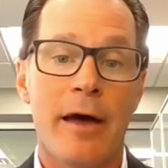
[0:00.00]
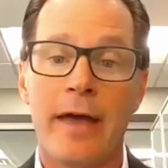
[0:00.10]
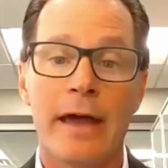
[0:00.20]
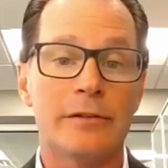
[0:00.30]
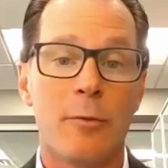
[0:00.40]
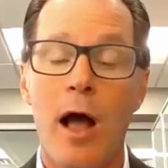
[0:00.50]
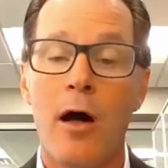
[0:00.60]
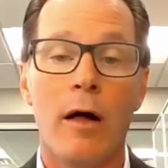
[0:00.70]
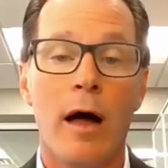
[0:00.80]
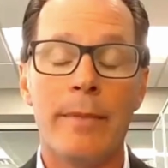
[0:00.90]
about that as
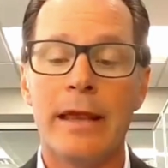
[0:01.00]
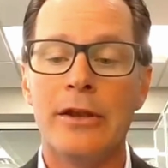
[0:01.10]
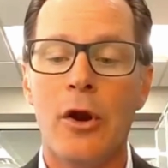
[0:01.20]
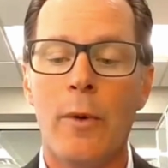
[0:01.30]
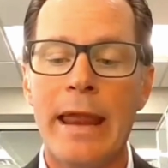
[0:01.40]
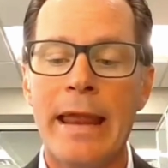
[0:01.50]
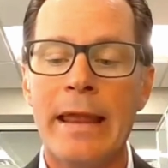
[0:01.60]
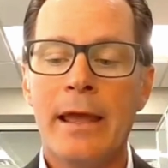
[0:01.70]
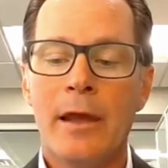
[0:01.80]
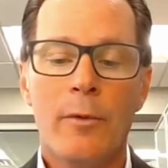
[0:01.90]
well. I mean,
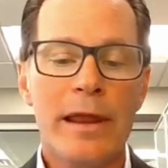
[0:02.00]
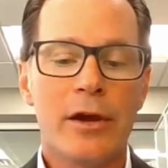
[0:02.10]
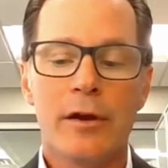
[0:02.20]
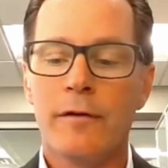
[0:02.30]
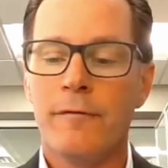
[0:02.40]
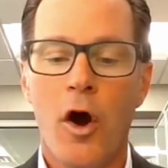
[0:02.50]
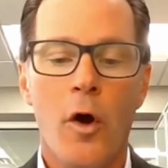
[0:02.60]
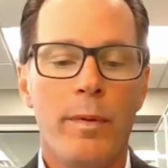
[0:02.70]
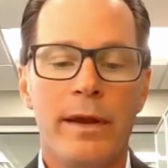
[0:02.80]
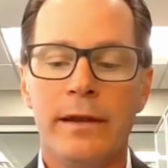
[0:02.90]
we could have
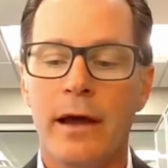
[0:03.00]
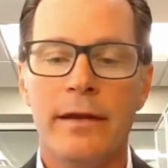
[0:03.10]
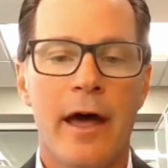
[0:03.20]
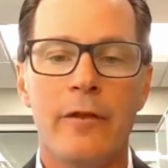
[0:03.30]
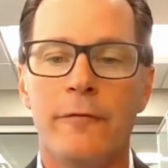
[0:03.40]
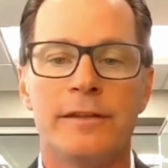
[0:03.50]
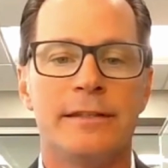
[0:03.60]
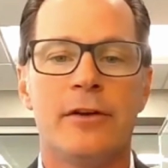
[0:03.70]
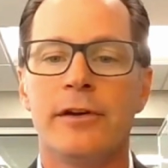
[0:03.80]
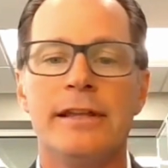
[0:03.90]
opened another
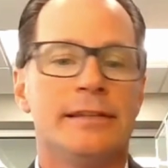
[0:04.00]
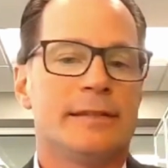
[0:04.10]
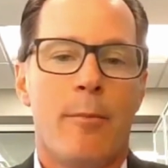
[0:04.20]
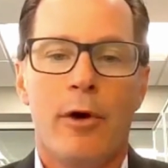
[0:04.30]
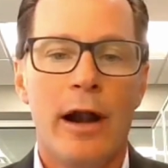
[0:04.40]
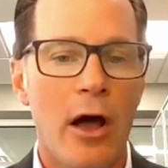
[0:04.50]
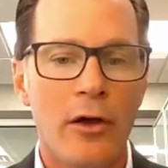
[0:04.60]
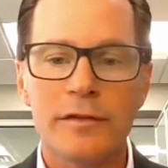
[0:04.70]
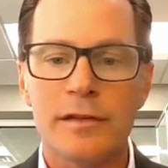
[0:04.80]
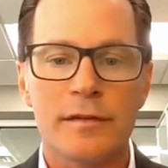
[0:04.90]
facility somewhere
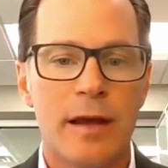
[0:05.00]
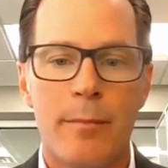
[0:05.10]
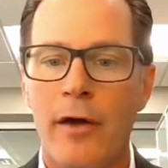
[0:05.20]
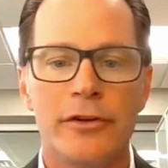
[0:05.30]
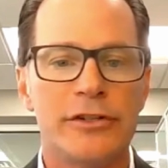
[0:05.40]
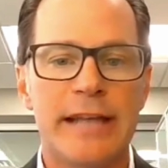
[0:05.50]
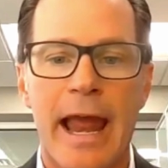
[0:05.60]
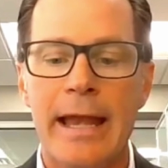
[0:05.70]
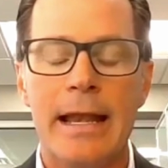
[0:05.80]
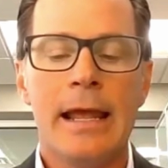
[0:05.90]
else, some other
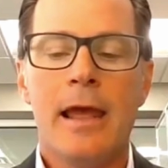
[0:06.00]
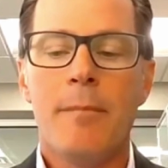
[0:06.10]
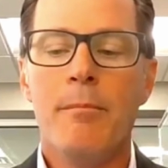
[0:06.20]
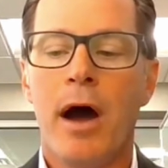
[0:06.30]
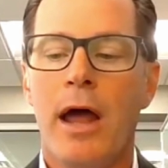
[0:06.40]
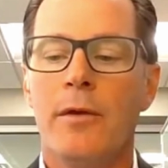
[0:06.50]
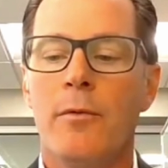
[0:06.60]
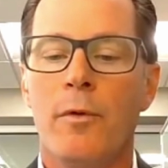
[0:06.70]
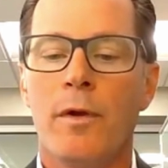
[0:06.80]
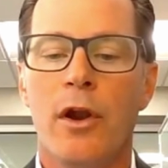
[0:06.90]
state, but
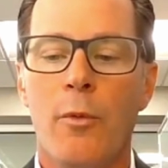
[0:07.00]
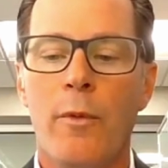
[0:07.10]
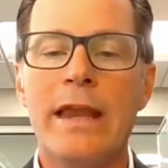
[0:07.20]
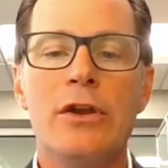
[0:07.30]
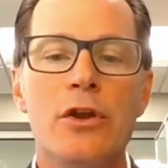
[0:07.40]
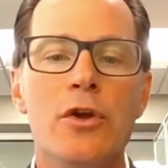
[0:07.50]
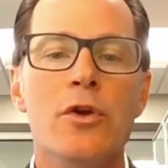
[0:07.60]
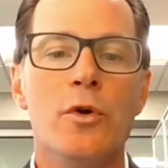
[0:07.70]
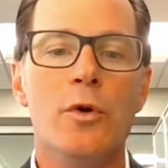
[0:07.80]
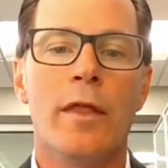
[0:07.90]
we
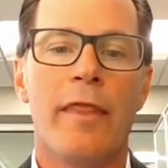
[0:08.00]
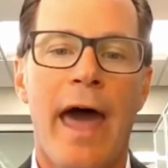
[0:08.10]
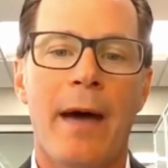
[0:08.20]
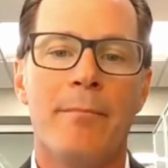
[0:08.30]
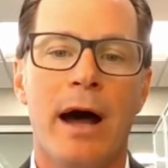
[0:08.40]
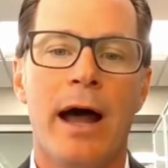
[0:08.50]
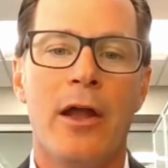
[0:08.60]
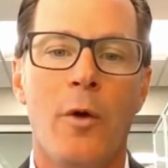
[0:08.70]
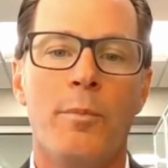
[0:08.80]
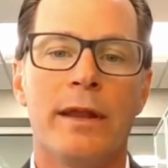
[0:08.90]
knew that by
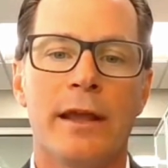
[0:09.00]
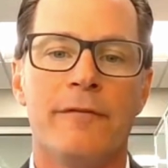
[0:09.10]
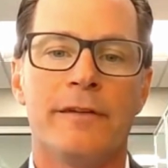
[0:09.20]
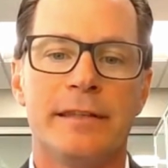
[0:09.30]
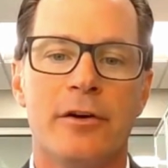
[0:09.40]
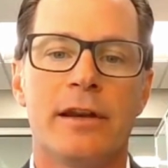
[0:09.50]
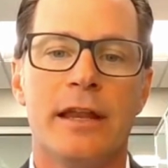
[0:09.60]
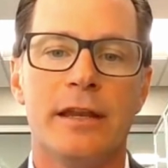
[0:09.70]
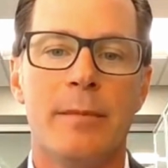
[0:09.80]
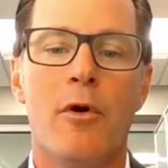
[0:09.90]
opening a facility
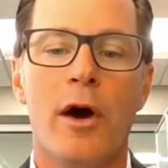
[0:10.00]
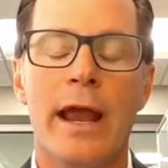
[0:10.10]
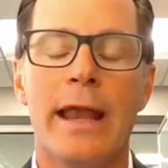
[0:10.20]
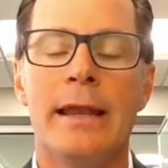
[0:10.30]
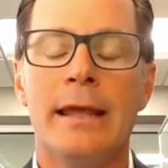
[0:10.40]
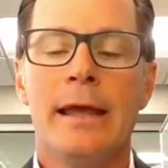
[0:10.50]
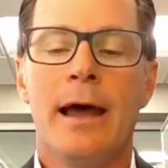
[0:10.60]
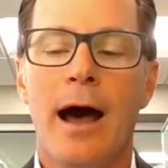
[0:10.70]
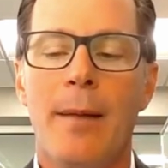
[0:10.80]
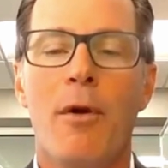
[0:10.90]
in Des Moines,
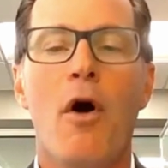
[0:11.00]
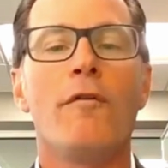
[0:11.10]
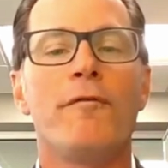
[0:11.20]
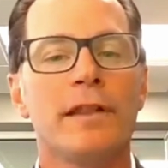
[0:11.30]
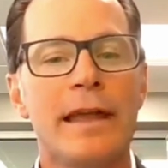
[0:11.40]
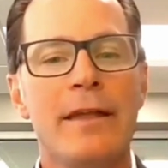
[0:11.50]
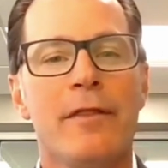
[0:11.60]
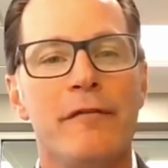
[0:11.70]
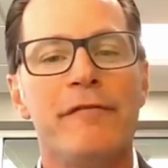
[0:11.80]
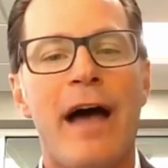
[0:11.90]
hopefully
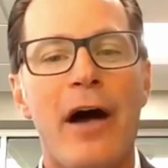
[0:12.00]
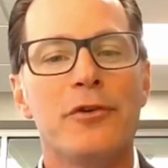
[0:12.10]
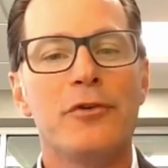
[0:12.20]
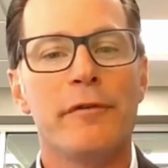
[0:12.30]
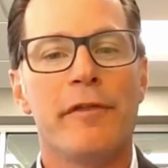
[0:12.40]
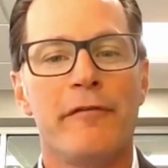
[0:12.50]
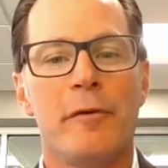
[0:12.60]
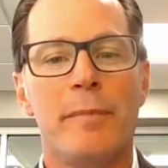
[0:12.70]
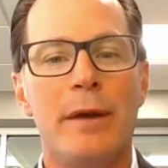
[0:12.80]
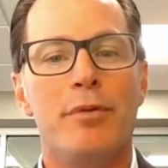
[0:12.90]
the value of the
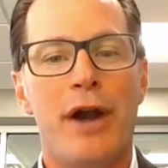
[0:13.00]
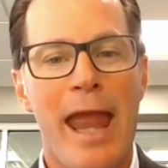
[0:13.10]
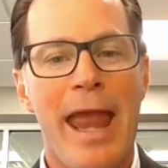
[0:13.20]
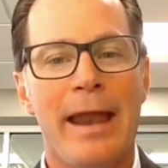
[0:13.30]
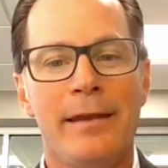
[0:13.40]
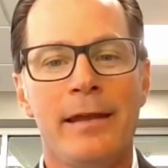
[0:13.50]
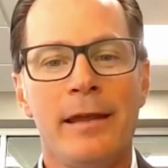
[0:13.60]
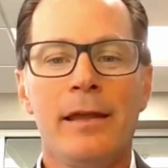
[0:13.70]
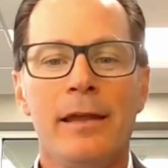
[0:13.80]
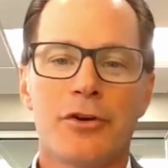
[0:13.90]
Vermeer brand
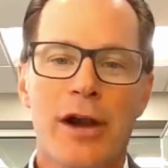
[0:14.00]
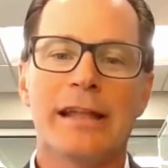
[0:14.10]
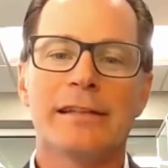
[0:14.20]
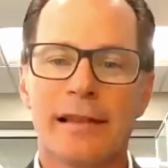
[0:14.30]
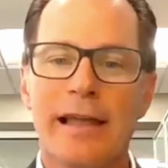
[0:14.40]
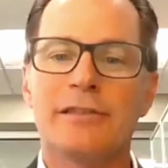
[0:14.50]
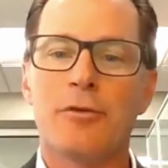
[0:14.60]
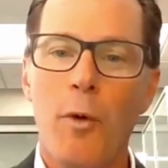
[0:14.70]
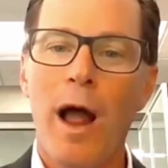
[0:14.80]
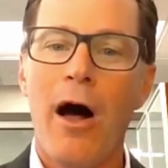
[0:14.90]
translates
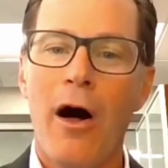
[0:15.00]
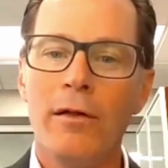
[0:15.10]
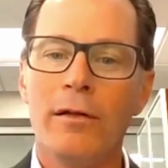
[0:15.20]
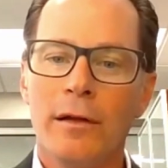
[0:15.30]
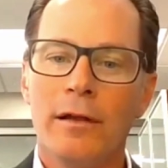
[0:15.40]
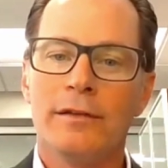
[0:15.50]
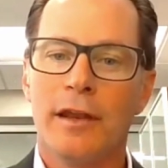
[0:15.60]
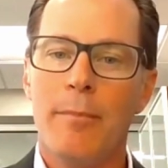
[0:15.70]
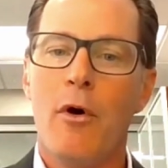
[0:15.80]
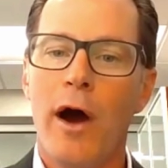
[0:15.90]
well to
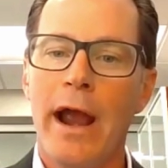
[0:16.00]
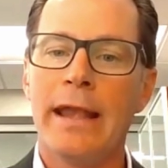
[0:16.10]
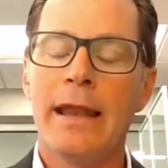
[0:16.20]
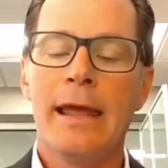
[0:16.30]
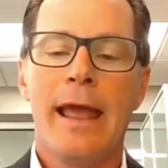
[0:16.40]
Des Moines.